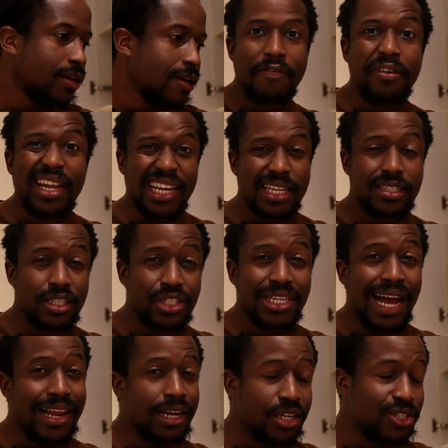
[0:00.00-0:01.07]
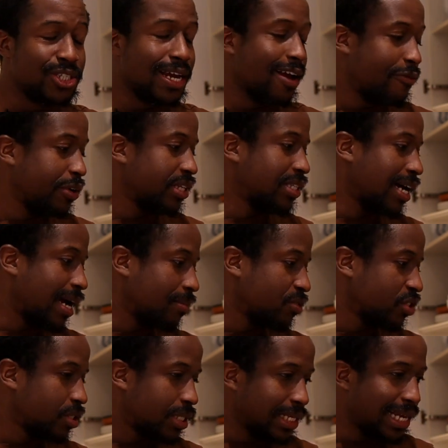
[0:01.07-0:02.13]
I feel like it's a challenge every time
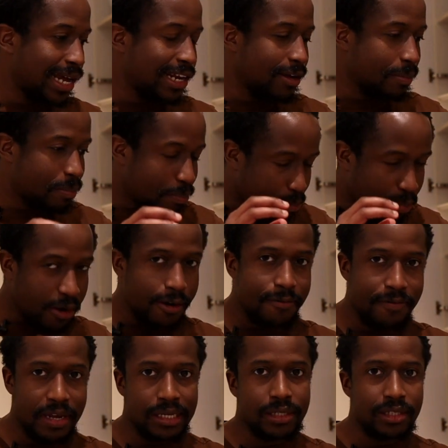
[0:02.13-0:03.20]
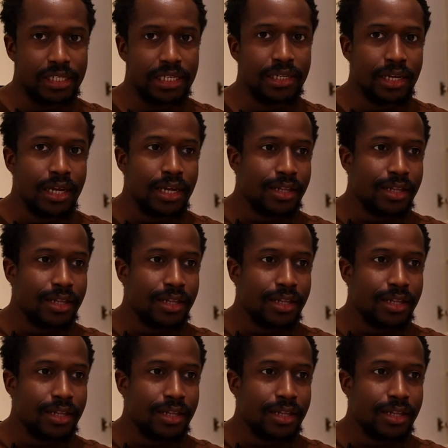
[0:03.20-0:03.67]
just to get it perfectly.